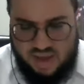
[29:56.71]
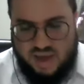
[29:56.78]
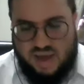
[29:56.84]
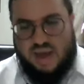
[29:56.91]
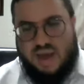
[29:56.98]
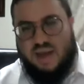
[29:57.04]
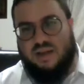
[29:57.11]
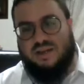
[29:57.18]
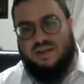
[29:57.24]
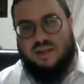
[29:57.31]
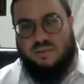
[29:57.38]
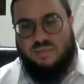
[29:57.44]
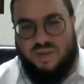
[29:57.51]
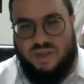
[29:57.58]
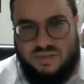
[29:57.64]
and the
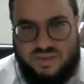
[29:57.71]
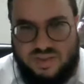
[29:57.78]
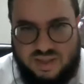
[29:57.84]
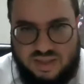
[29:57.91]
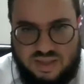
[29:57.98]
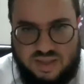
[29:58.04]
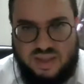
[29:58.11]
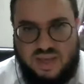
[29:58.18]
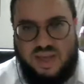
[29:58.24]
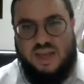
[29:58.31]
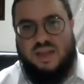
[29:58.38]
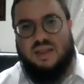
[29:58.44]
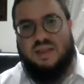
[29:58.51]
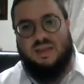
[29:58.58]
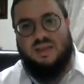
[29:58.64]
belief system, the
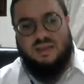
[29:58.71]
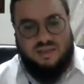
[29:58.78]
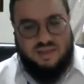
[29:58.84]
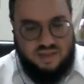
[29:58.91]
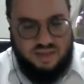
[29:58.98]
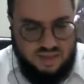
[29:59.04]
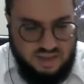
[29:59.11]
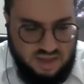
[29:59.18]
atheistic,